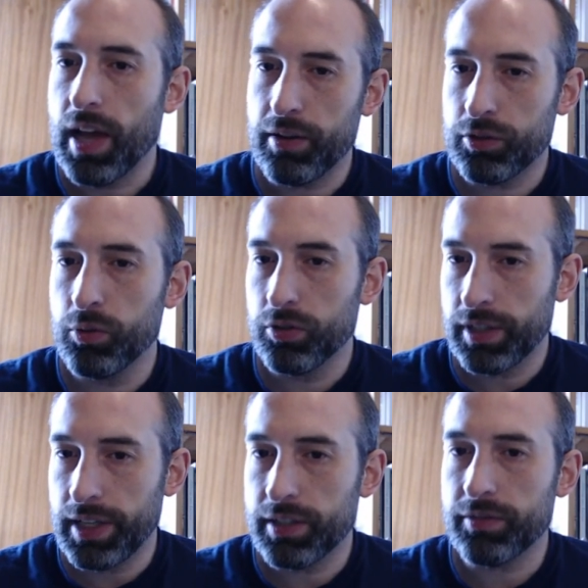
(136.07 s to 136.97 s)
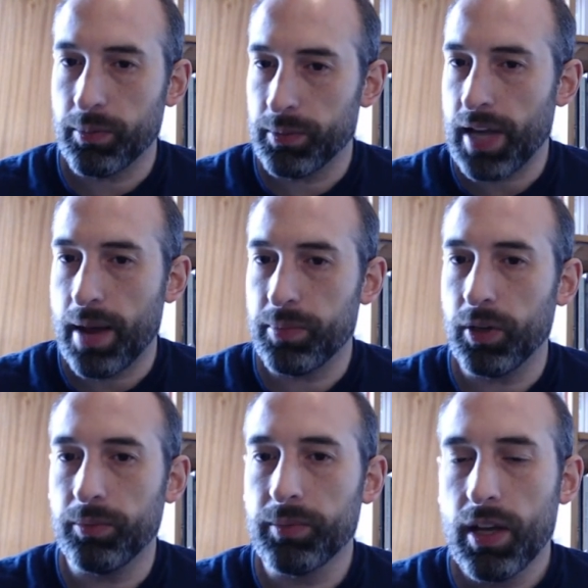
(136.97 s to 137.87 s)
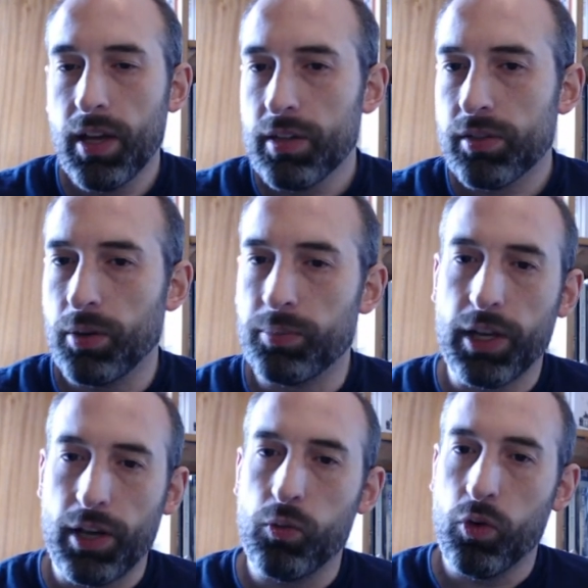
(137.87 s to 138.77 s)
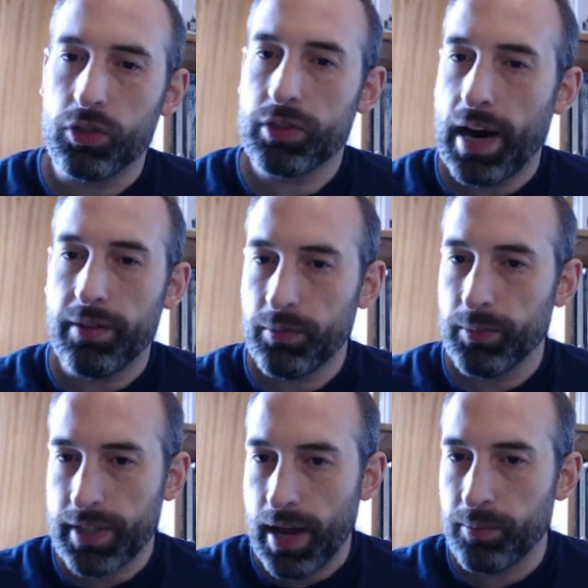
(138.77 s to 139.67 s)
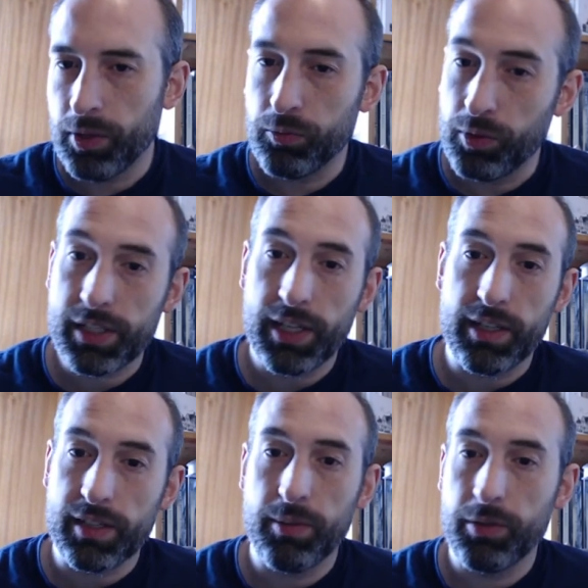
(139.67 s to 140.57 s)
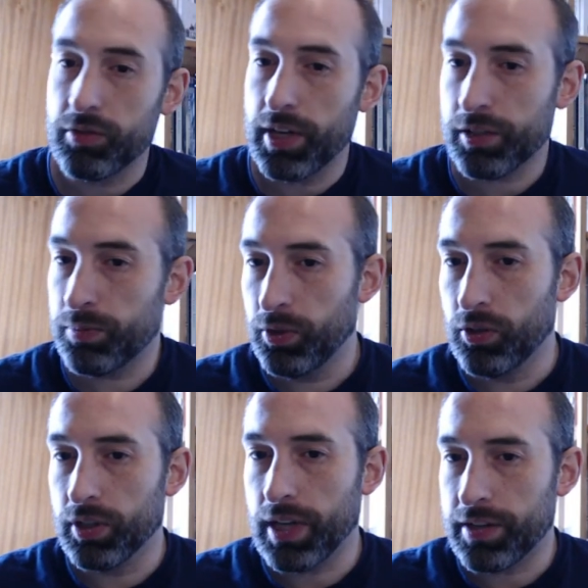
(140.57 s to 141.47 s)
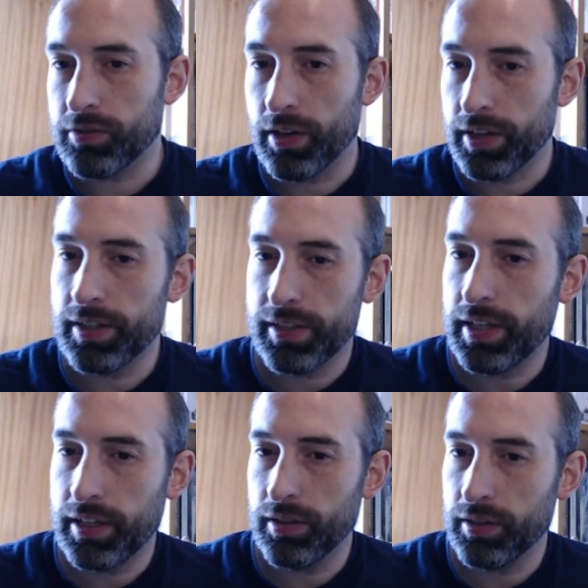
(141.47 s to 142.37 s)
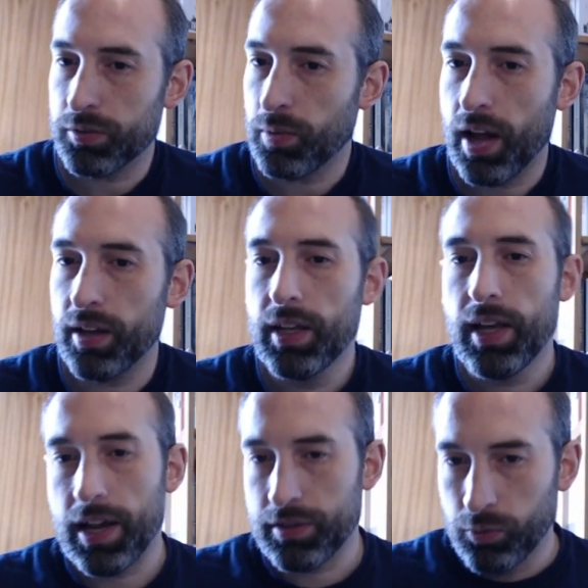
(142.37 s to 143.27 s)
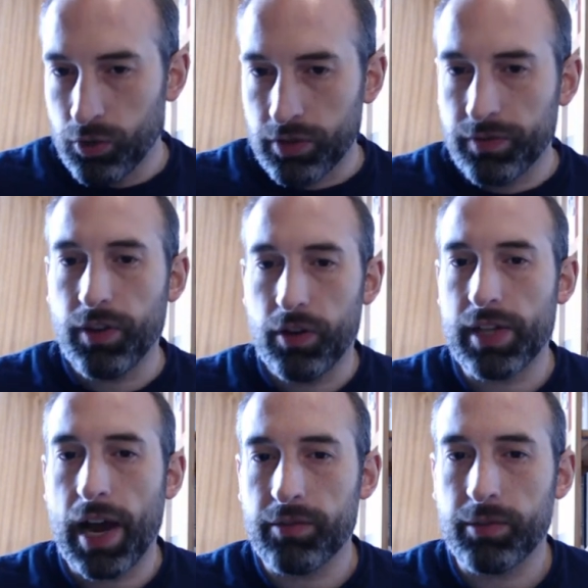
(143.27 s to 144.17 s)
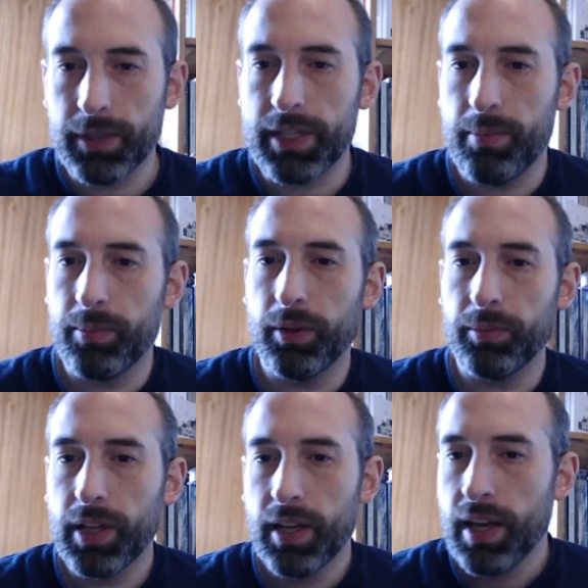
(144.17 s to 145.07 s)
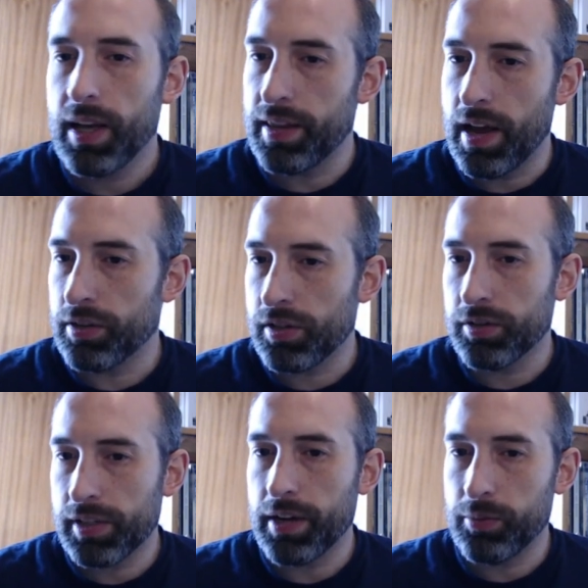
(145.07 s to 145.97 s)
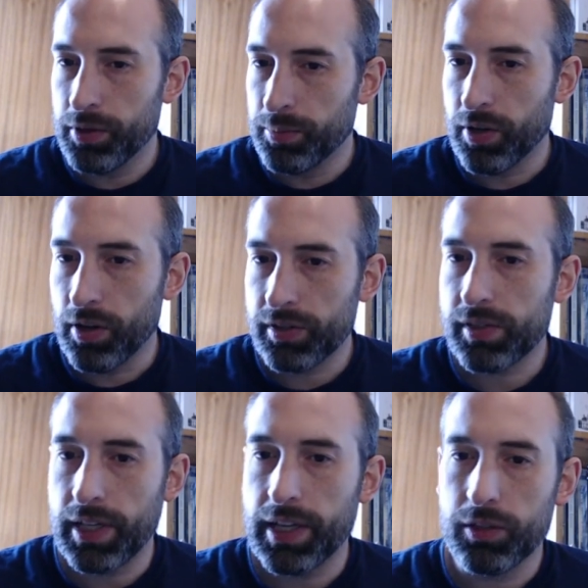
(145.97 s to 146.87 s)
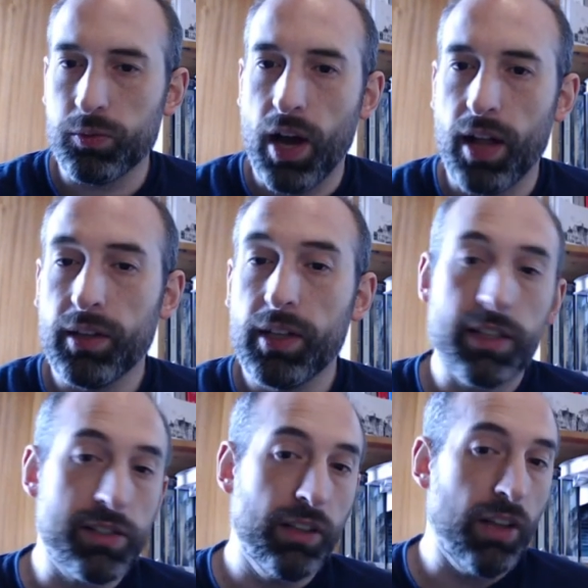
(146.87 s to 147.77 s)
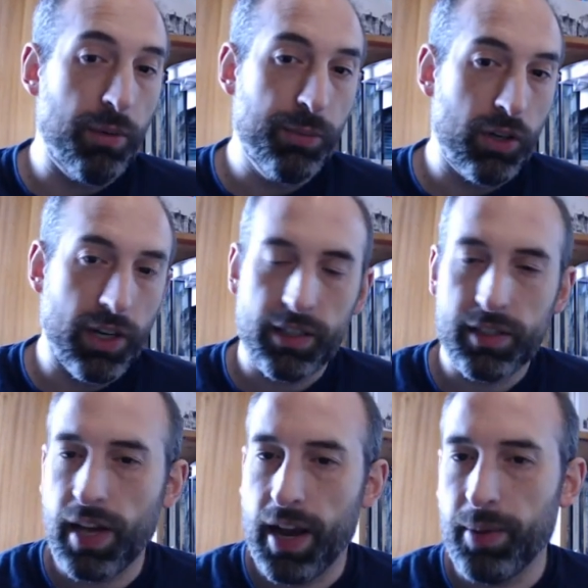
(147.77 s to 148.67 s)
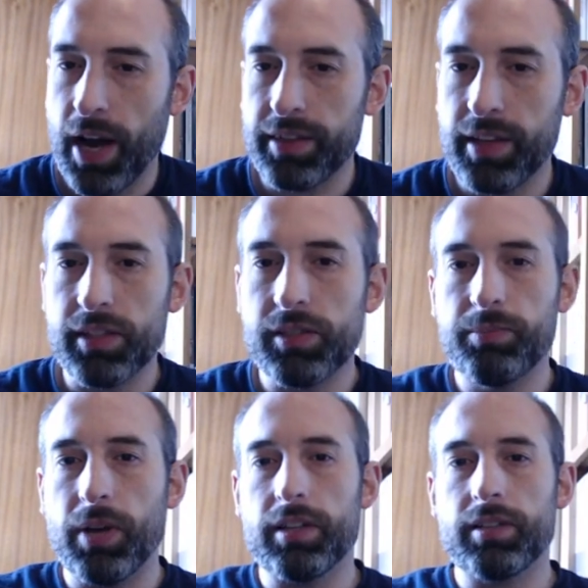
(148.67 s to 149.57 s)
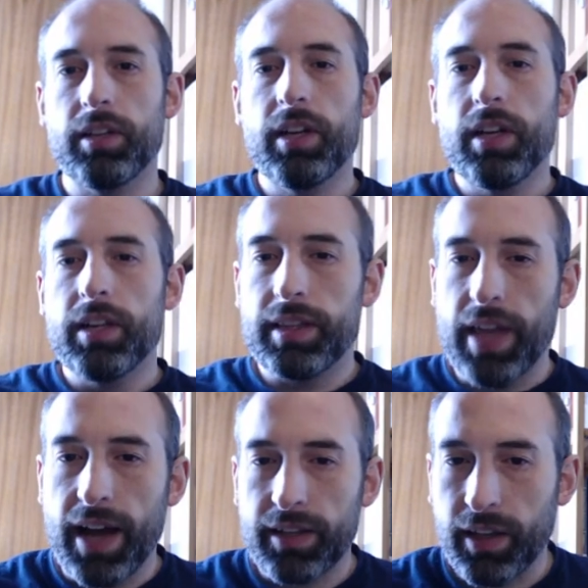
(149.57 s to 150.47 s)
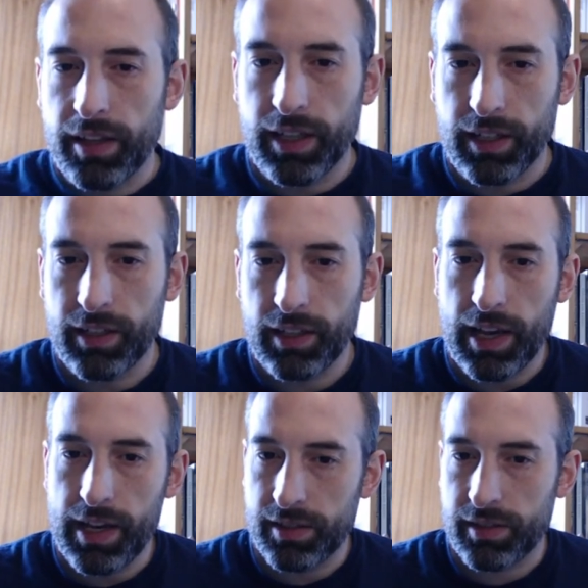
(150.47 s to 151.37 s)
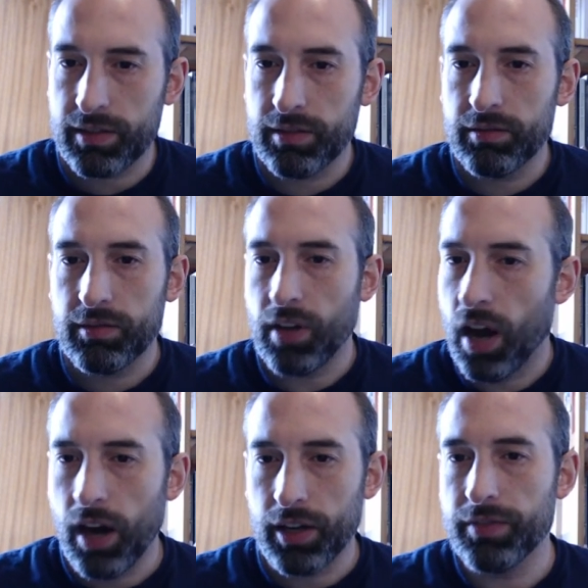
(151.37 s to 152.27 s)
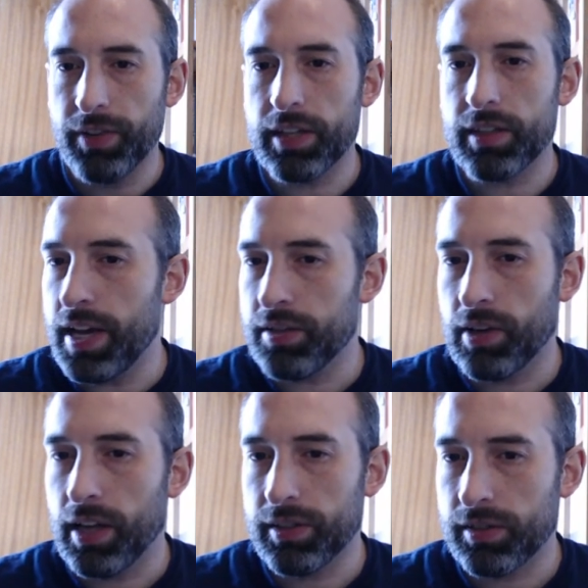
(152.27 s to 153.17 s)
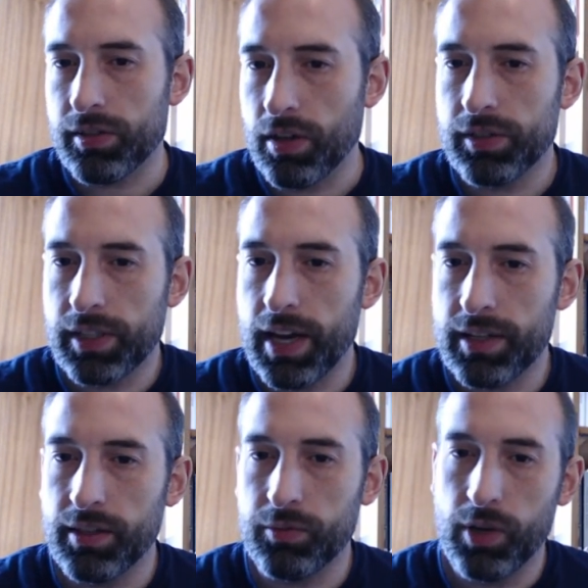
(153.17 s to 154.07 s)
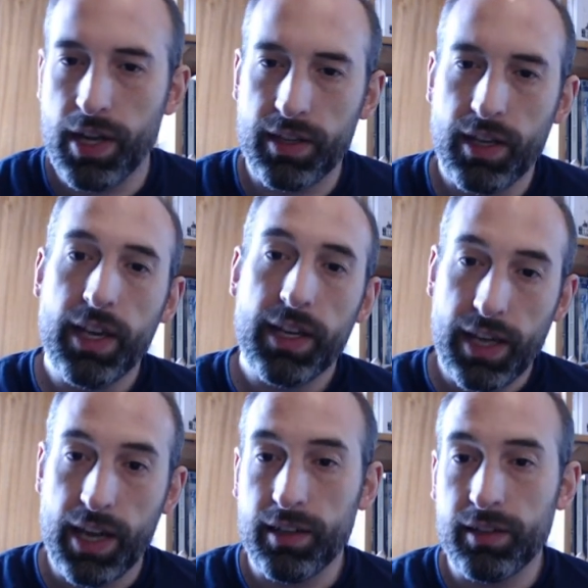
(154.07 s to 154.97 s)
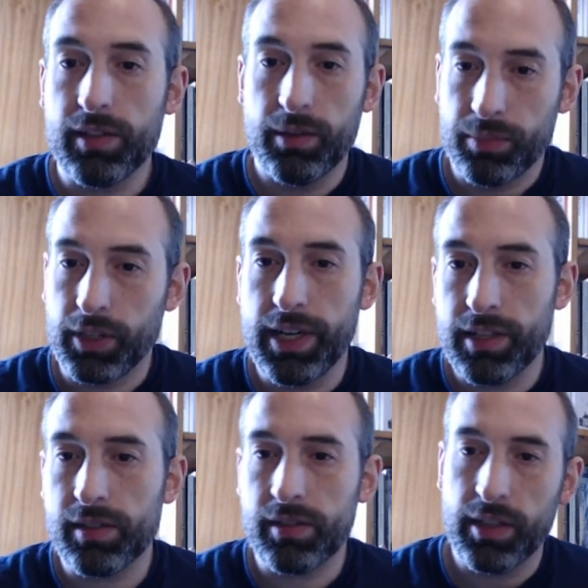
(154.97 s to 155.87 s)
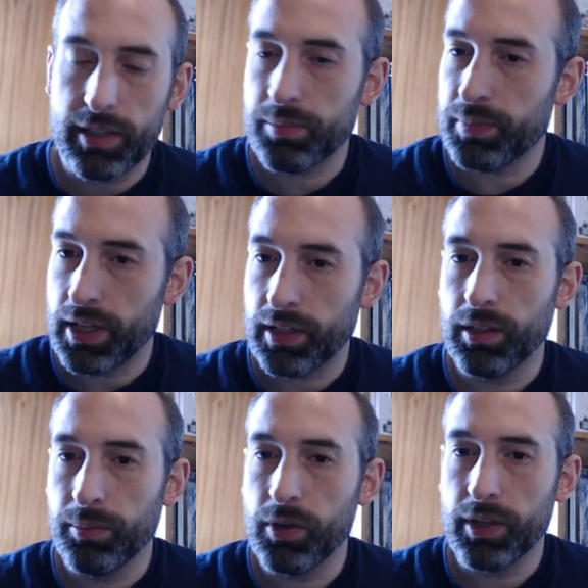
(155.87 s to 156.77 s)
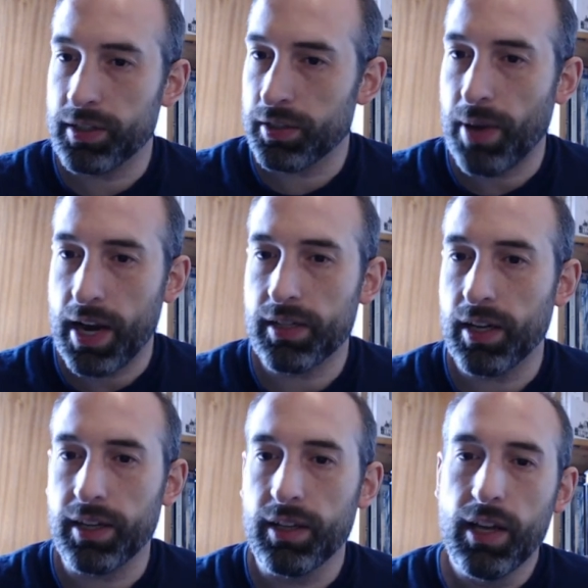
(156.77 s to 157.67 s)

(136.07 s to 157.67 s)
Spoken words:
towards the east from the temple, so bringing water out from the temple. We see this imagery explored later on in Ezekiel as well, as the water flows out from the temple, and they're associated with the bronze sea as well. There's a lot more I could say about this, but that, I think, is the heart of it. That Israel is associated with kings and priests at this particular point especially.